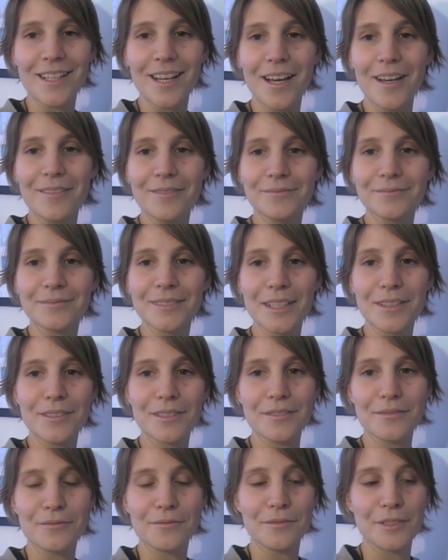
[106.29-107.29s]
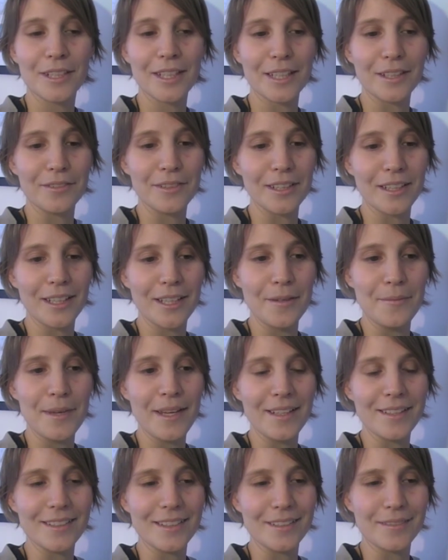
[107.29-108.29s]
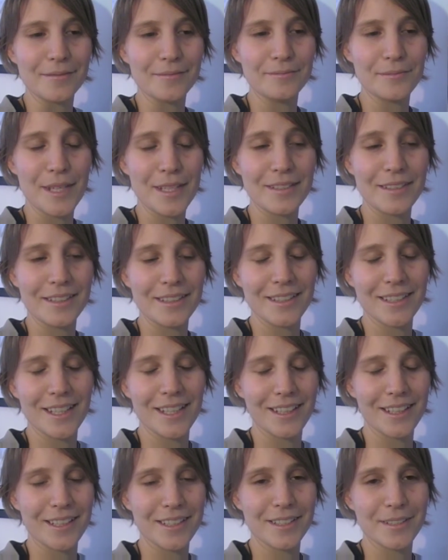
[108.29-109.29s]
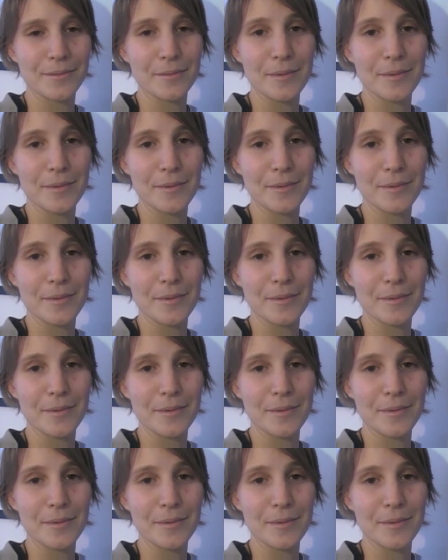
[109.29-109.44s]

It was really, really amazing. Basically, I got